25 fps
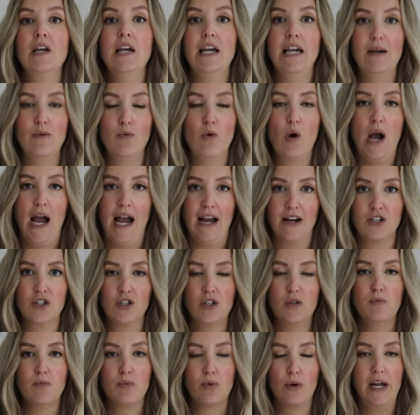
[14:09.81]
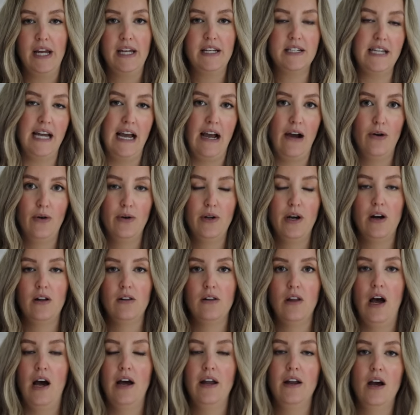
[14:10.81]
it will actually break down a
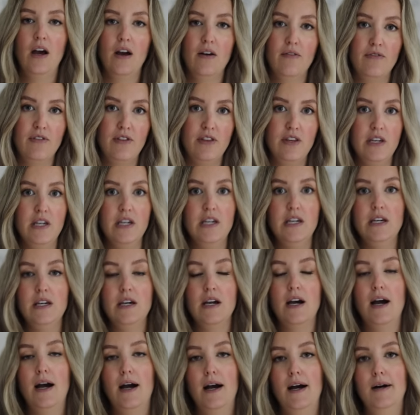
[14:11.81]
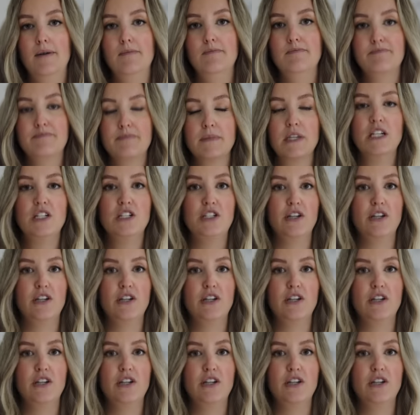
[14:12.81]
lot of the